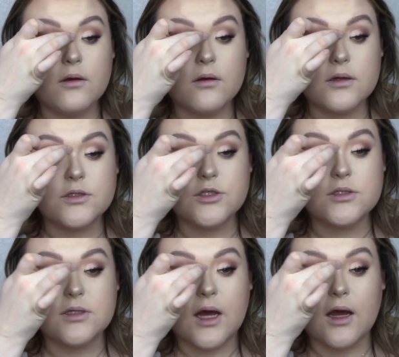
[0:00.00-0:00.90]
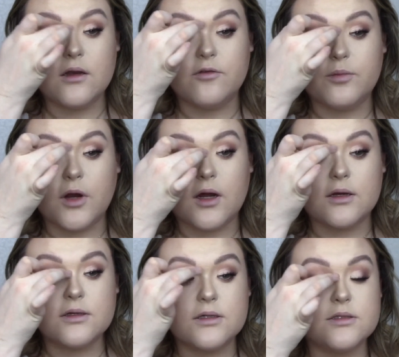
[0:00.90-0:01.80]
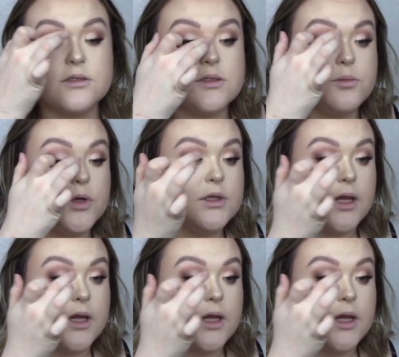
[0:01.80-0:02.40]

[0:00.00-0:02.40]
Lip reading: because just not enough product gets put